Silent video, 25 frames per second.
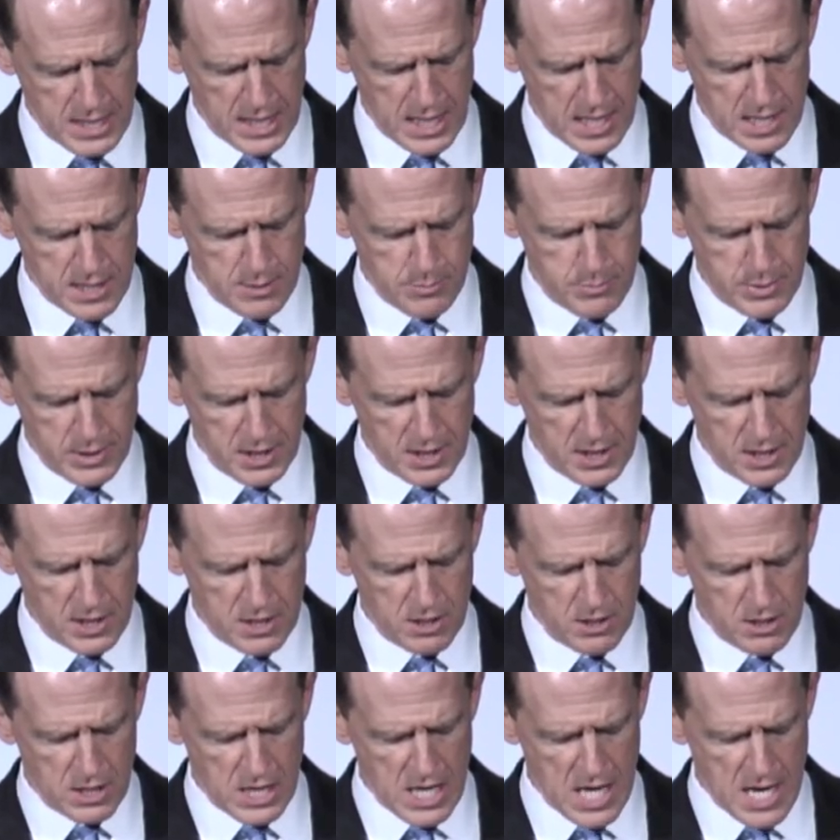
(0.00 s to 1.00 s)
on the
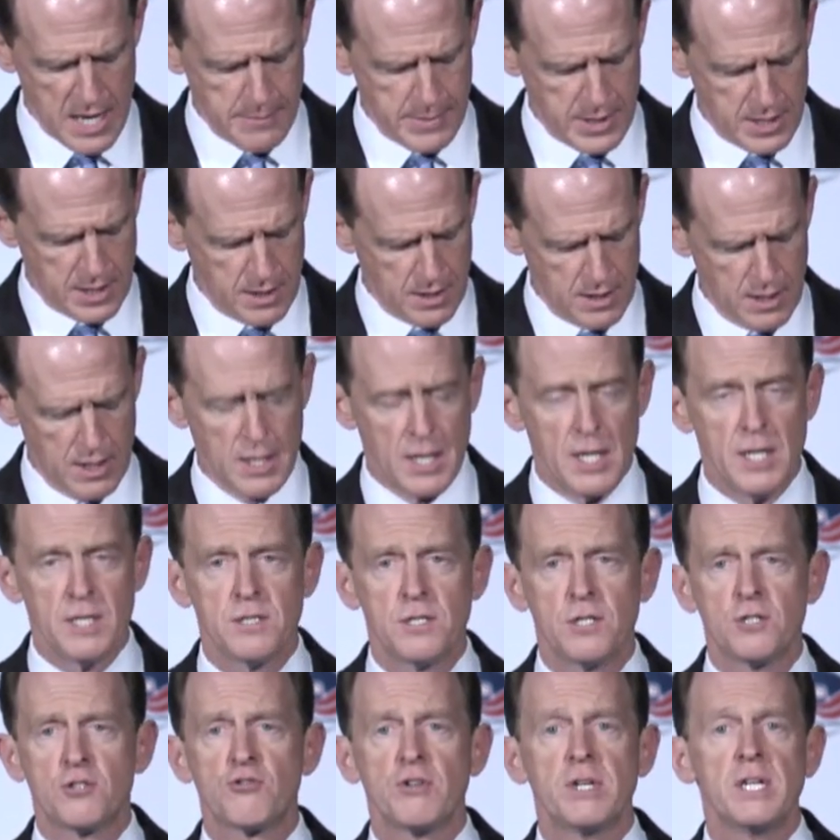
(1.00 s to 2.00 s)
political climate,
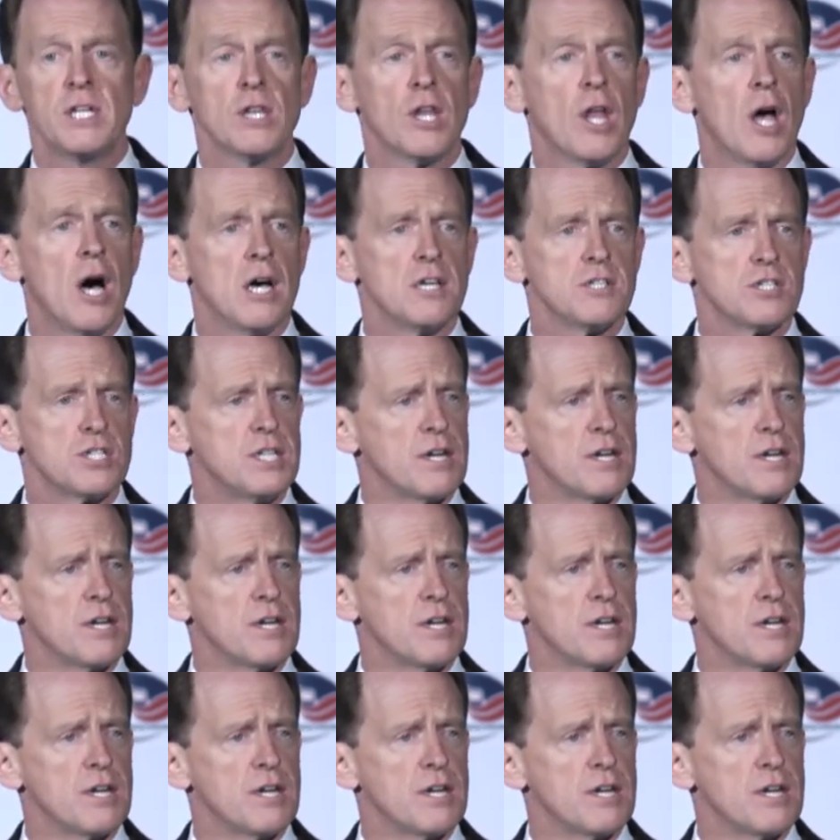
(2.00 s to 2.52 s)
to treat laws